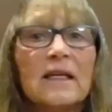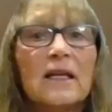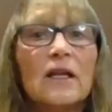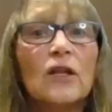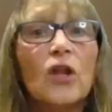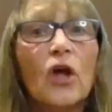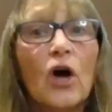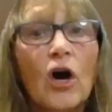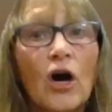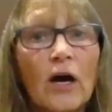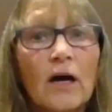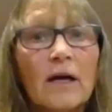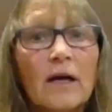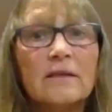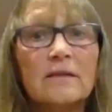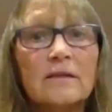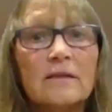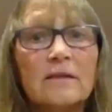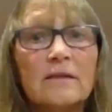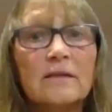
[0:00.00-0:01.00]
it's made it
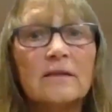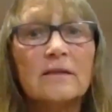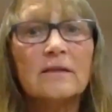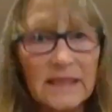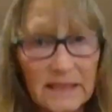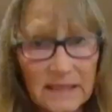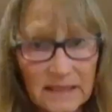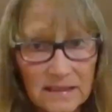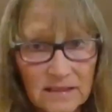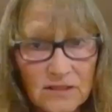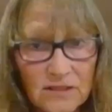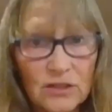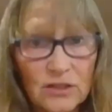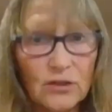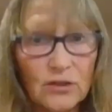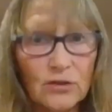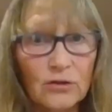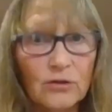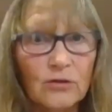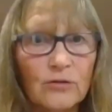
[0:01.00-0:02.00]
a lot
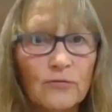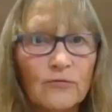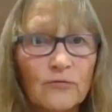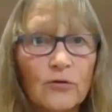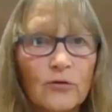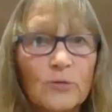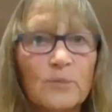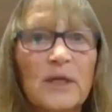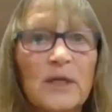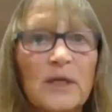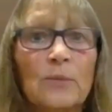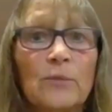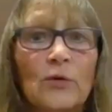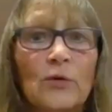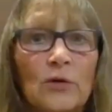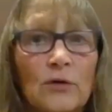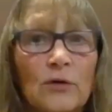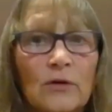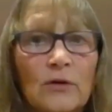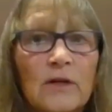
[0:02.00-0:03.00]
easier for
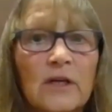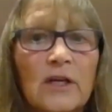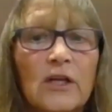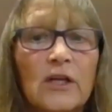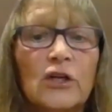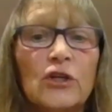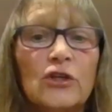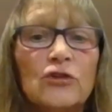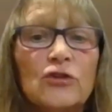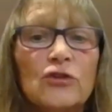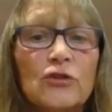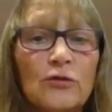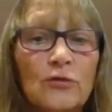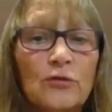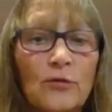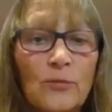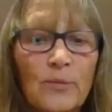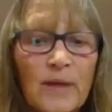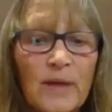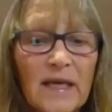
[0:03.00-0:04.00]
people
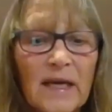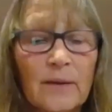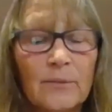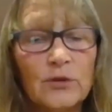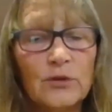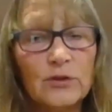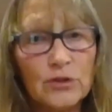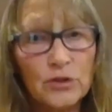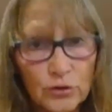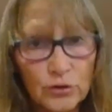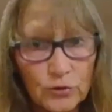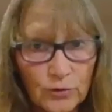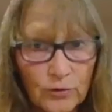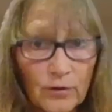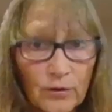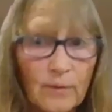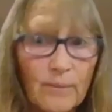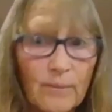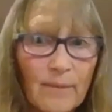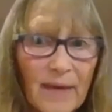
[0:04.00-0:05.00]
to be able
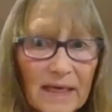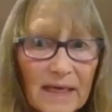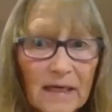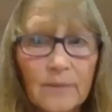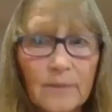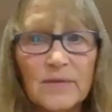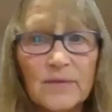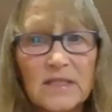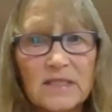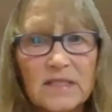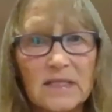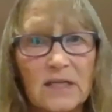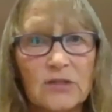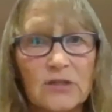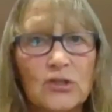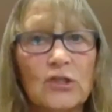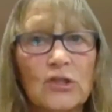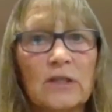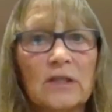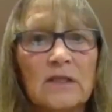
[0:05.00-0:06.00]
to make up the
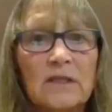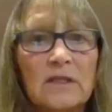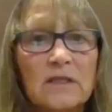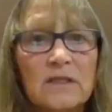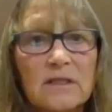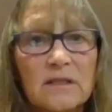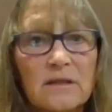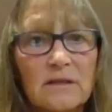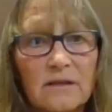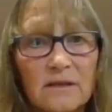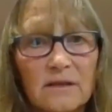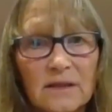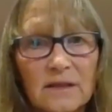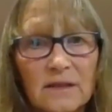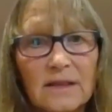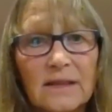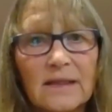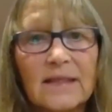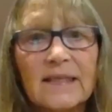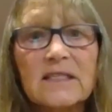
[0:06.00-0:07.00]
sessions,
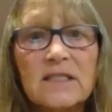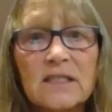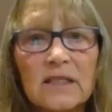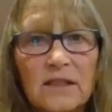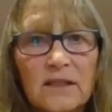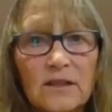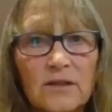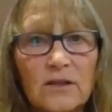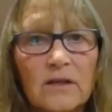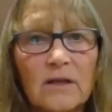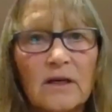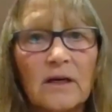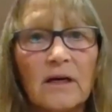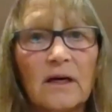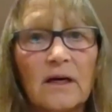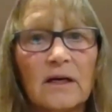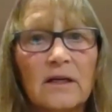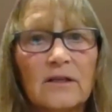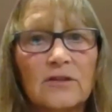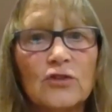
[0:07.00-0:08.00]
listen
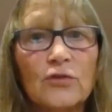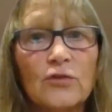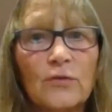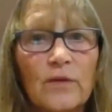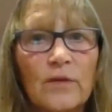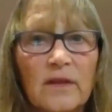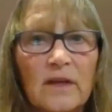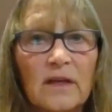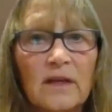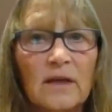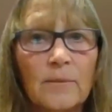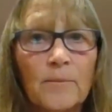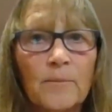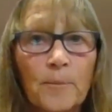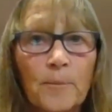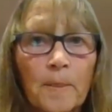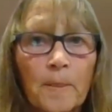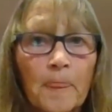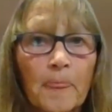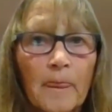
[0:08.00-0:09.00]
uh, to
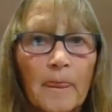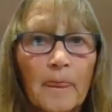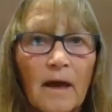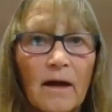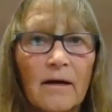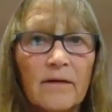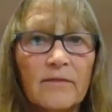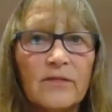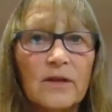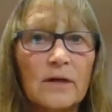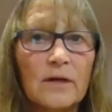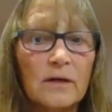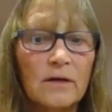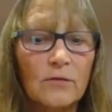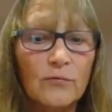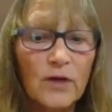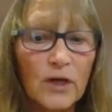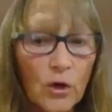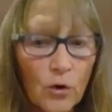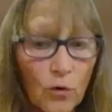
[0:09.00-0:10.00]
the the
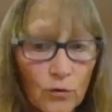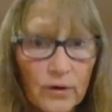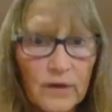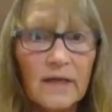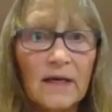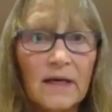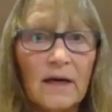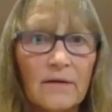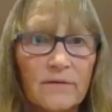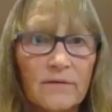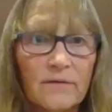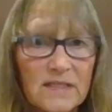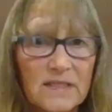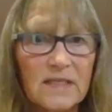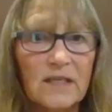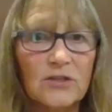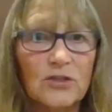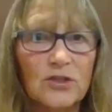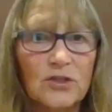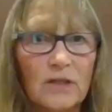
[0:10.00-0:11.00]
recording of the
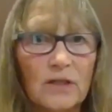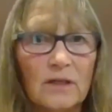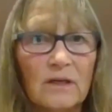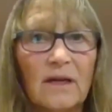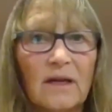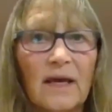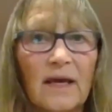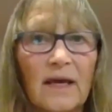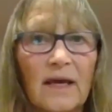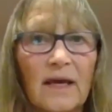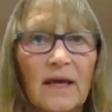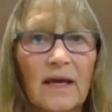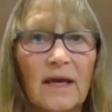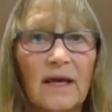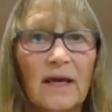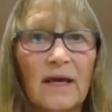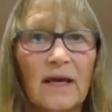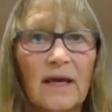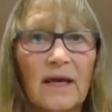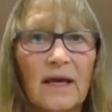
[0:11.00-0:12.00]
session,
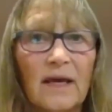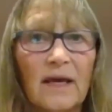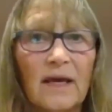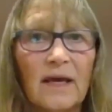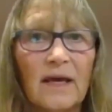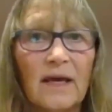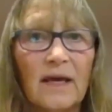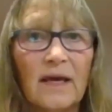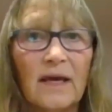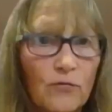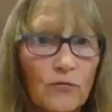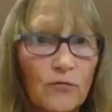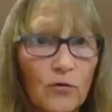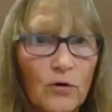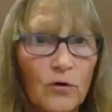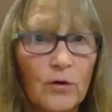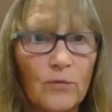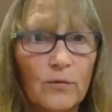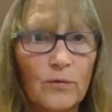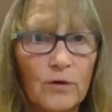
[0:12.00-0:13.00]
and then
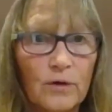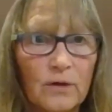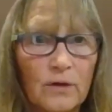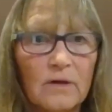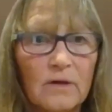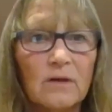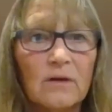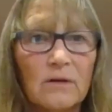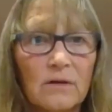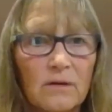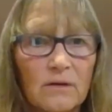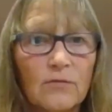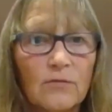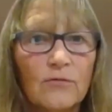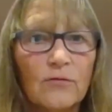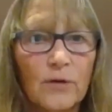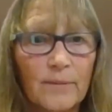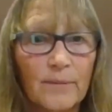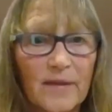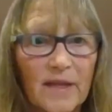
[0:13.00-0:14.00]
carry forward
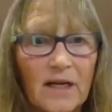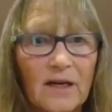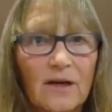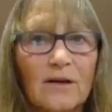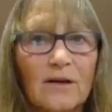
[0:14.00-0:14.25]
from